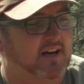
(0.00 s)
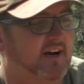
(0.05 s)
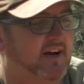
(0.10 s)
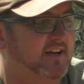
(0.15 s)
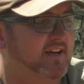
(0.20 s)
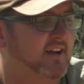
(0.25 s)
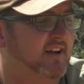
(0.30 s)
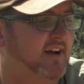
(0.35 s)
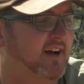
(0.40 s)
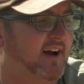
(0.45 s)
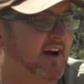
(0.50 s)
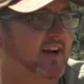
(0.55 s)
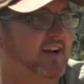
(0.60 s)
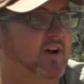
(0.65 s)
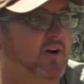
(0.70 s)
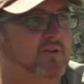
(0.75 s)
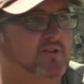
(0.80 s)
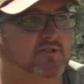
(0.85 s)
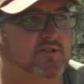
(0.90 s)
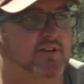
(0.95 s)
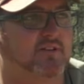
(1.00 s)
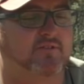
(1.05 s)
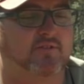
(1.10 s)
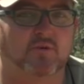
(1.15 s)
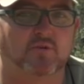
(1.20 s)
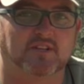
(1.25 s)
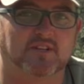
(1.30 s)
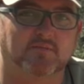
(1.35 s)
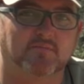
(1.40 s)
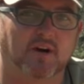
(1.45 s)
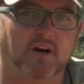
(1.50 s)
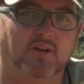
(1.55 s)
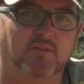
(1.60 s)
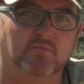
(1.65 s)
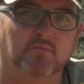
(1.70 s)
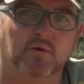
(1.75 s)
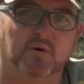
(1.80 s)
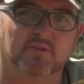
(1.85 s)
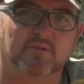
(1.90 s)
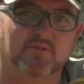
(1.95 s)
I know it's only
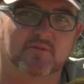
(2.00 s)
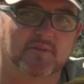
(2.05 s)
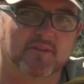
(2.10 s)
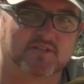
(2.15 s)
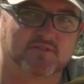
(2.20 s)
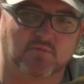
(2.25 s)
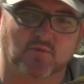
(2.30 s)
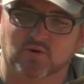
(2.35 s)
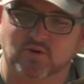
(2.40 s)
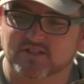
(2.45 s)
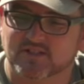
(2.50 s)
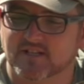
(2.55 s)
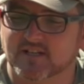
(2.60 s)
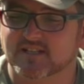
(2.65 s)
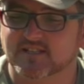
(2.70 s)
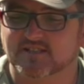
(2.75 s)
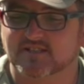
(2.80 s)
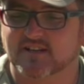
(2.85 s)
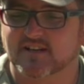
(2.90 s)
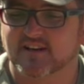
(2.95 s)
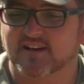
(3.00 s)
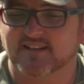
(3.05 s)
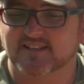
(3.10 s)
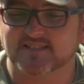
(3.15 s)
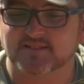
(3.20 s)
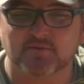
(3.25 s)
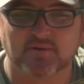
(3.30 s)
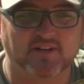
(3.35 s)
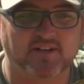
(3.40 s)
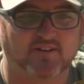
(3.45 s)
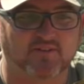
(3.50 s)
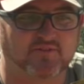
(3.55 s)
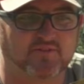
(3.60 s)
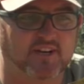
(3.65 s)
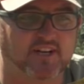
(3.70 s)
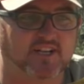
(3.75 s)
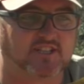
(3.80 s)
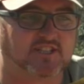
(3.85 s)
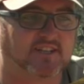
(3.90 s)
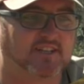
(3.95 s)
£14, but from this water, it's a pretty good fish.